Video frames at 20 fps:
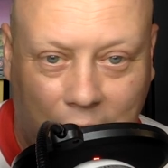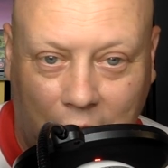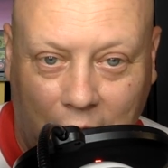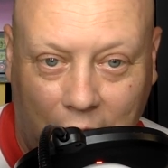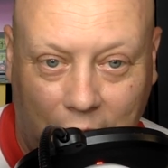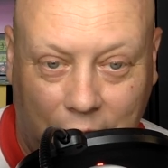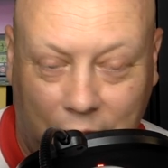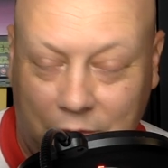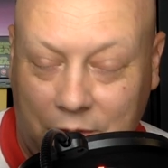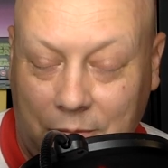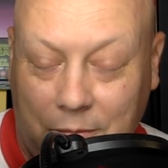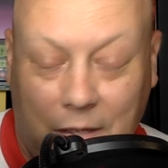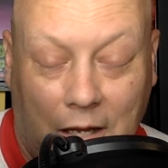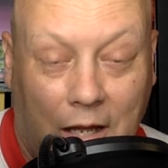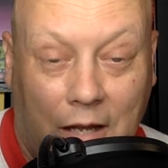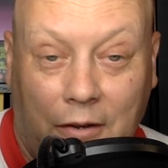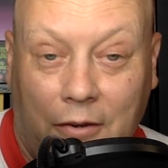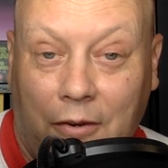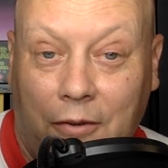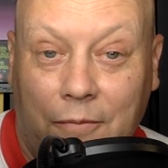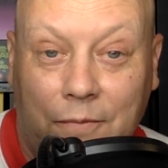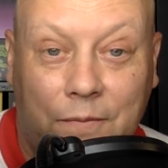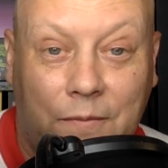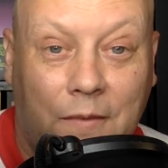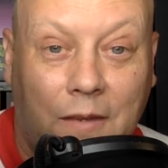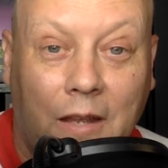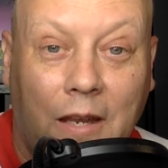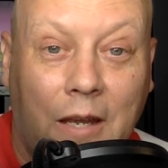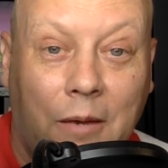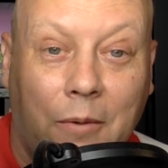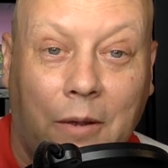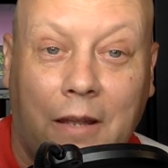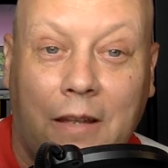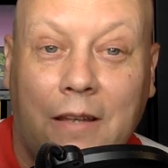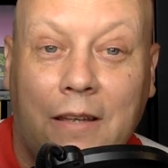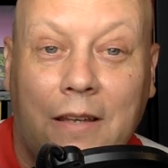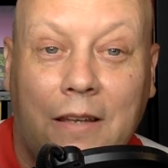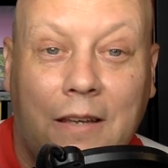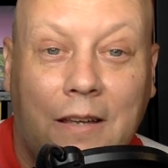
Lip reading: knife or something. I don't know. Anyway,